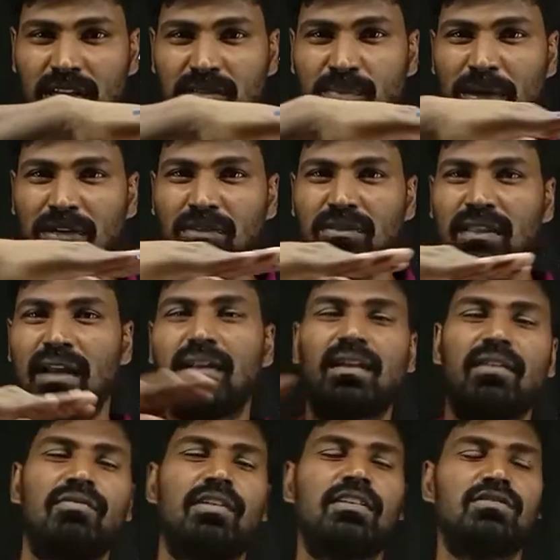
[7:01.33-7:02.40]
with respect to that
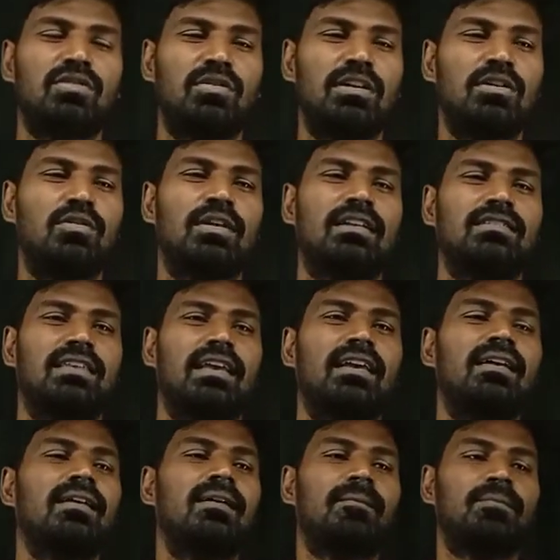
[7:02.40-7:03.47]
reference only, you can say